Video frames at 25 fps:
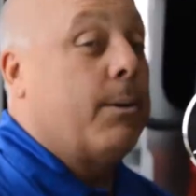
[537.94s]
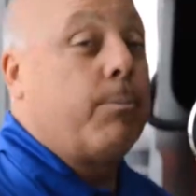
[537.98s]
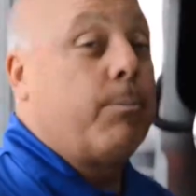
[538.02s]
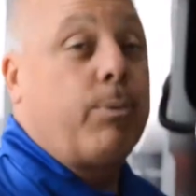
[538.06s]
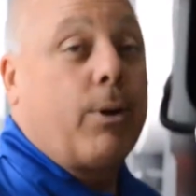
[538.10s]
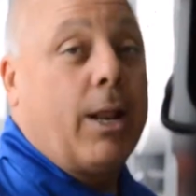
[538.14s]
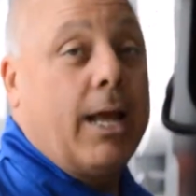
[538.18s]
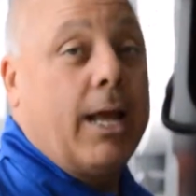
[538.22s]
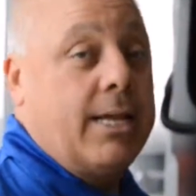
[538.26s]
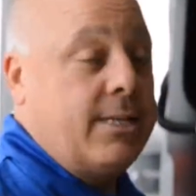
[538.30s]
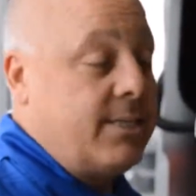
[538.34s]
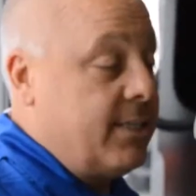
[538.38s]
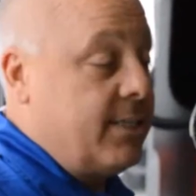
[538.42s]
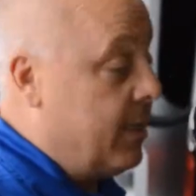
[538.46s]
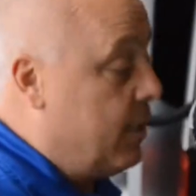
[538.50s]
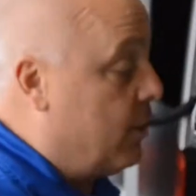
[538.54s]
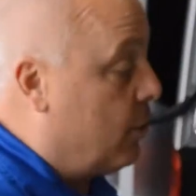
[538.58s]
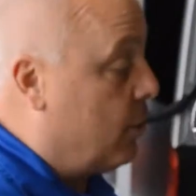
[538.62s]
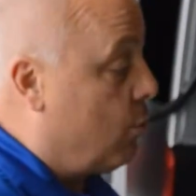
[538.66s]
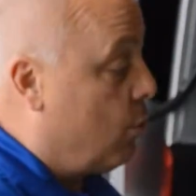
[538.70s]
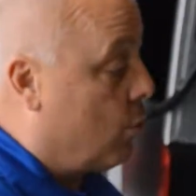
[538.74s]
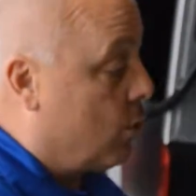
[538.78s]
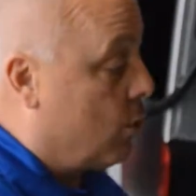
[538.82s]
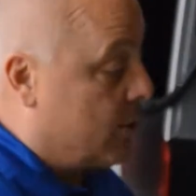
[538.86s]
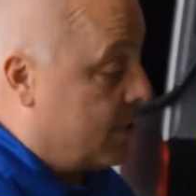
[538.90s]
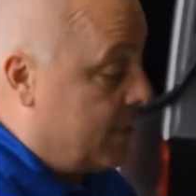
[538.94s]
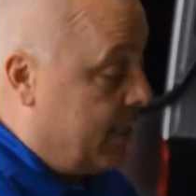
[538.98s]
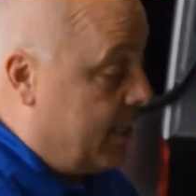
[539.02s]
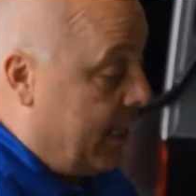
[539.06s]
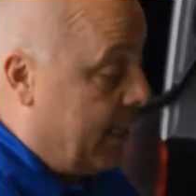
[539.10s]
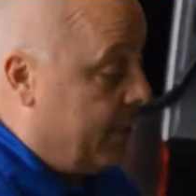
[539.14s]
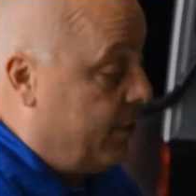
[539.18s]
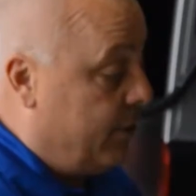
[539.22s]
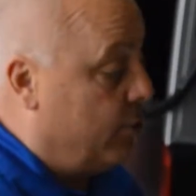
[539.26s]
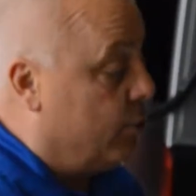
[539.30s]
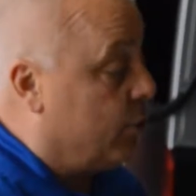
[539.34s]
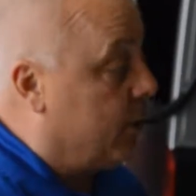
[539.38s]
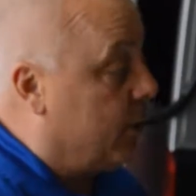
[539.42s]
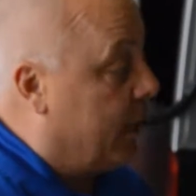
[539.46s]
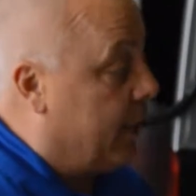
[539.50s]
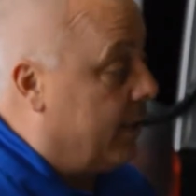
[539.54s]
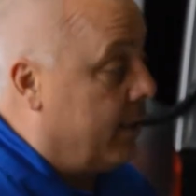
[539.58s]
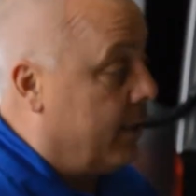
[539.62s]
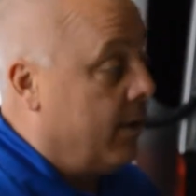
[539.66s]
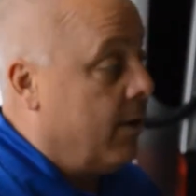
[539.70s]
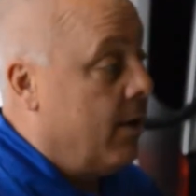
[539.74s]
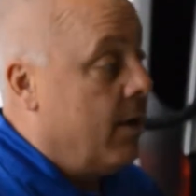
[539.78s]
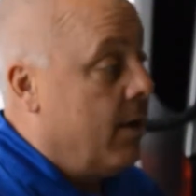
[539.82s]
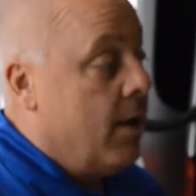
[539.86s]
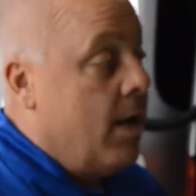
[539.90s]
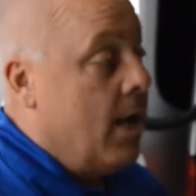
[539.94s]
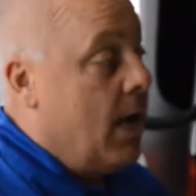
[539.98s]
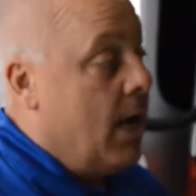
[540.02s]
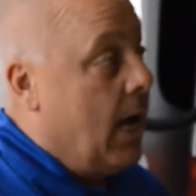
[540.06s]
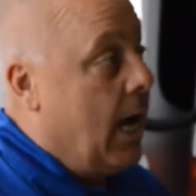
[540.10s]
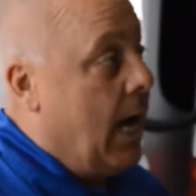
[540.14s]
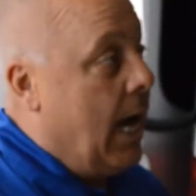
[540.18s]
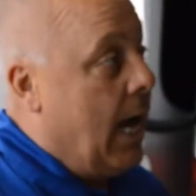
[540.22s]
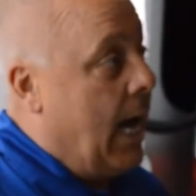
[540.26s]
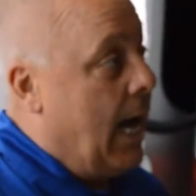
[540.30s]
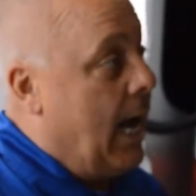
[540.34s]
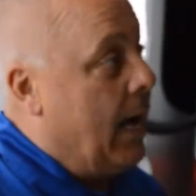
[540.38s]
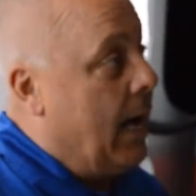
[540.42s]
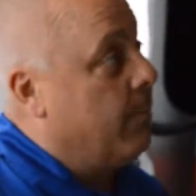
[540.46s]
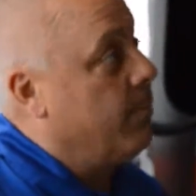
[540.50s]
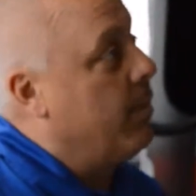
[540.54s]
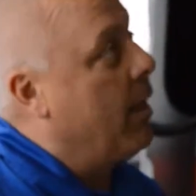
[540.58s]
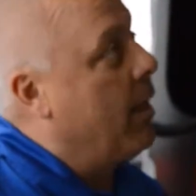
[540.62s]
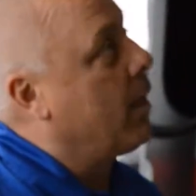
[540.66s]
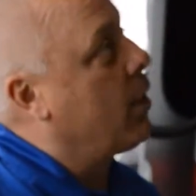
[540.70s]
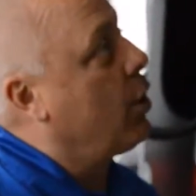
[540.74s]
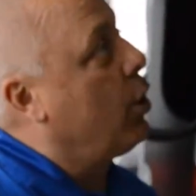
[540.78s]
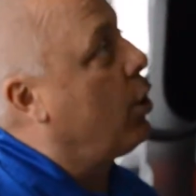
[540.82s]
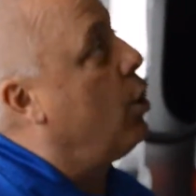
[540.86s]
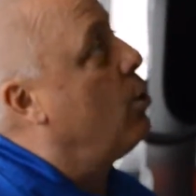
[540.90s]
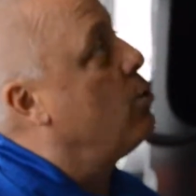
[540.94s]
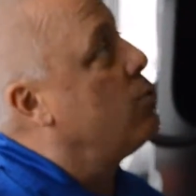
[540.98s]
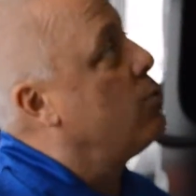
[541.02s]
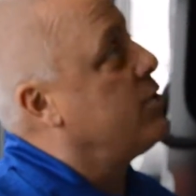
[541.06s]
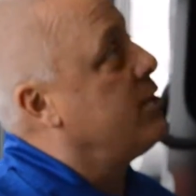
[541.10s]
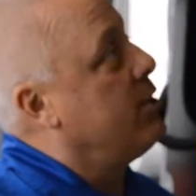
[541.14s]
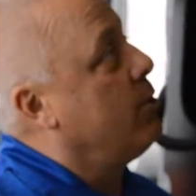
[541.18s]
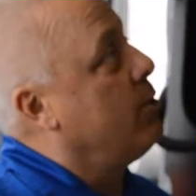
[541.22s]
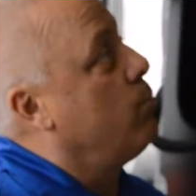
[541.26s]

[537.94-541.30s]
place, and of course then you can close it,